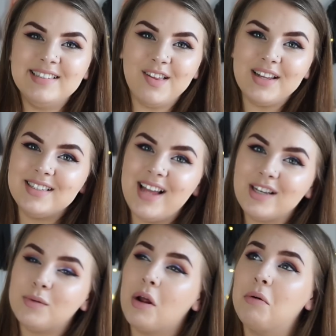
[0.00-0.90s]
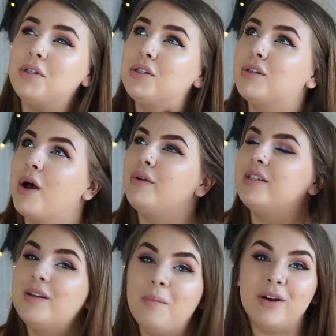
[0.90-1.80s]
So this next one I was so
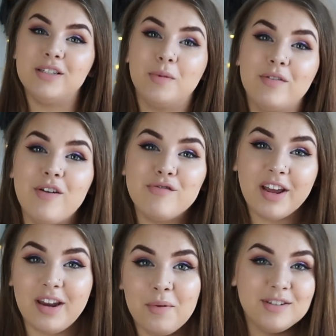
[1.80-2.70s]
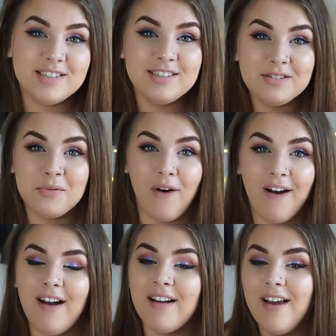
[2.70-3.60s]
disappointed with. I really wanted it to
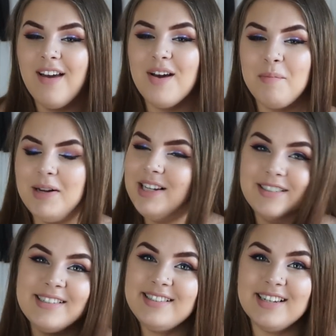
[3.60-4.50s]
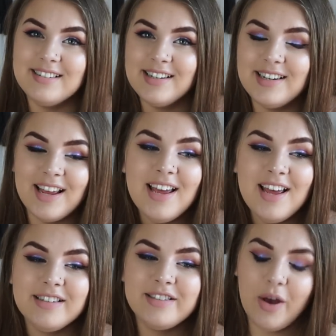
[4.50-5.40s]
work, but it just didn't.
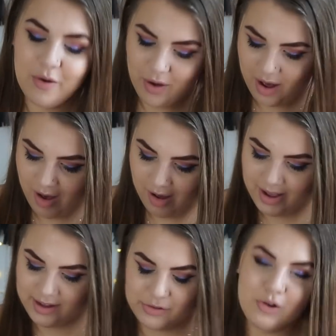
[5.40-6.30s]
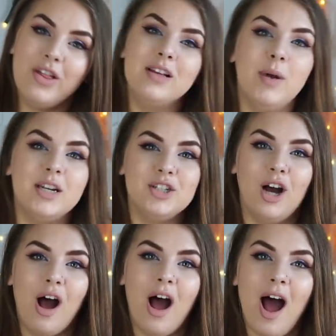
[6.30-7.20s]
So I saw this
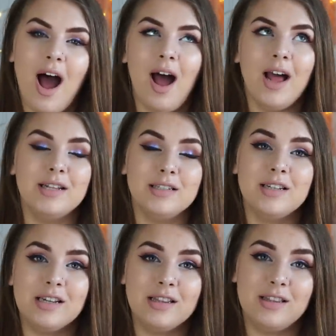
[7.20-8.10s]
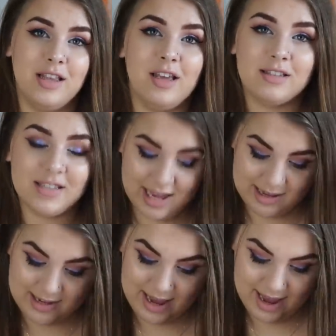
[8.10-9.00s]
picture and it
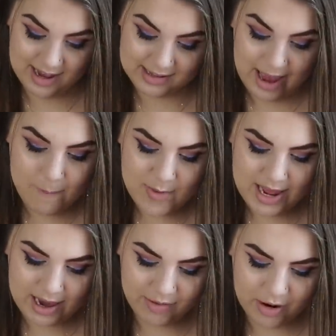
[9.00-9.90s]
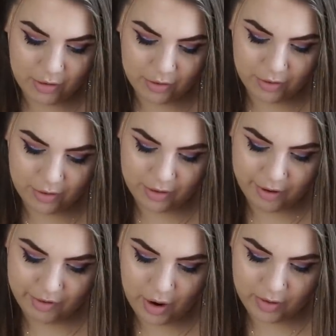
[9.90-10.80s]
says it is a mini karaoke
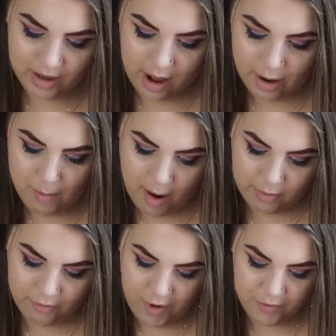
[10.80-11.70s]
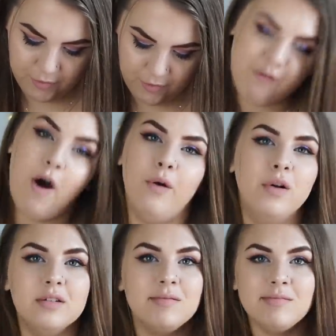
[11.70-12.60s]
karaoke like microphone for
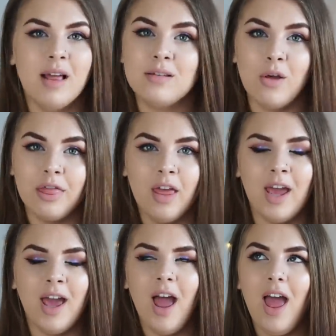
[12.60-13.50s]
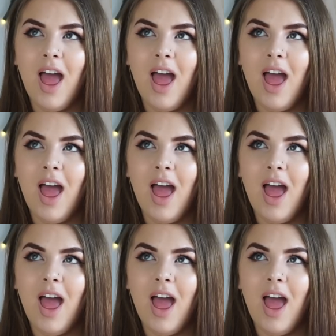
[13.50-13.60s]
phone, that sort of thing.